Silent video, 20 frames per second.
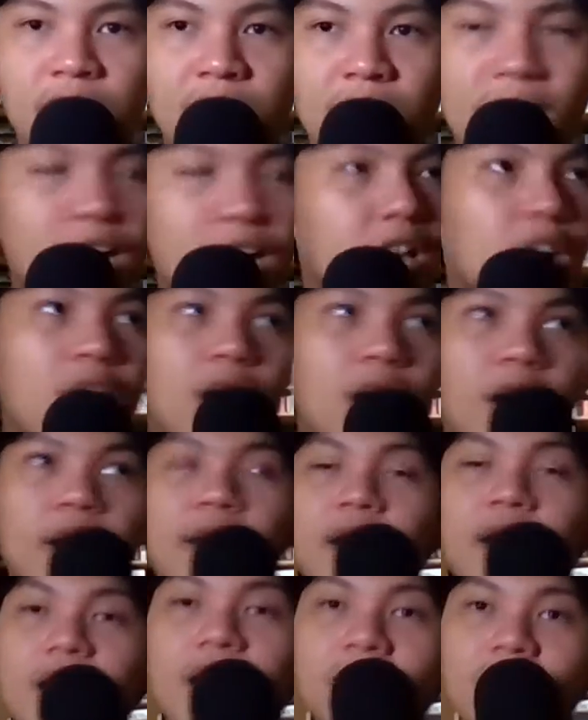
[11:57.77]
And
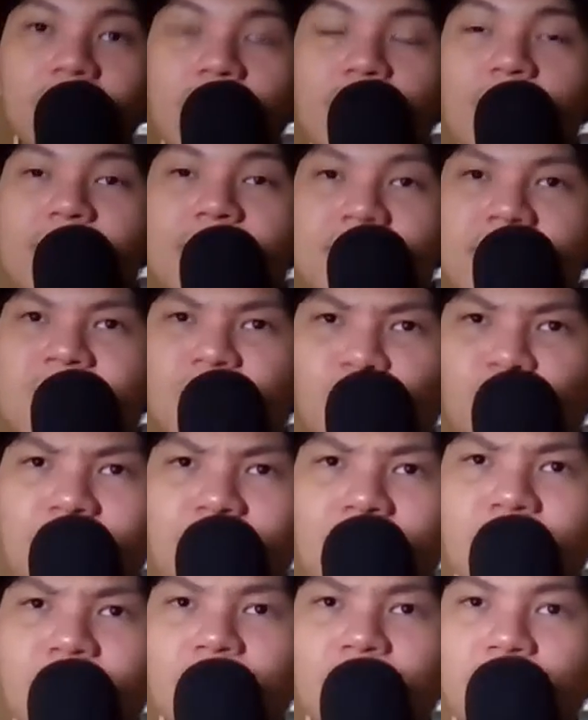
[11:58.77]
did I tell you he's a
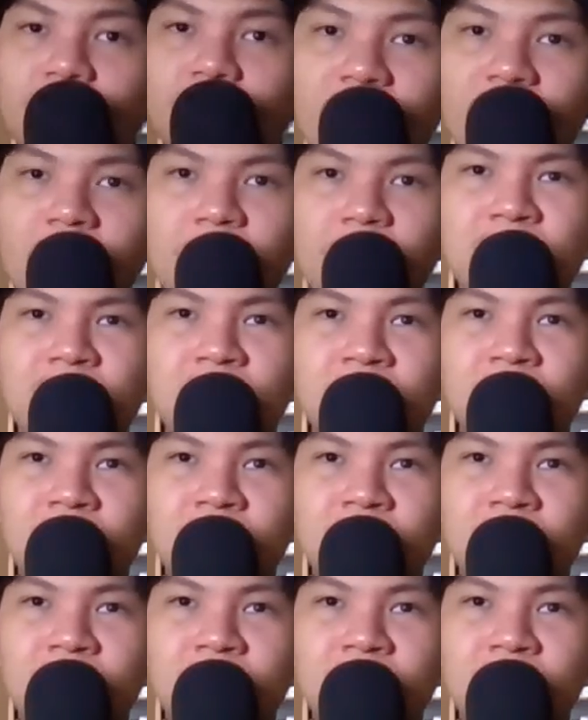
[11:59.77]
student of Dame?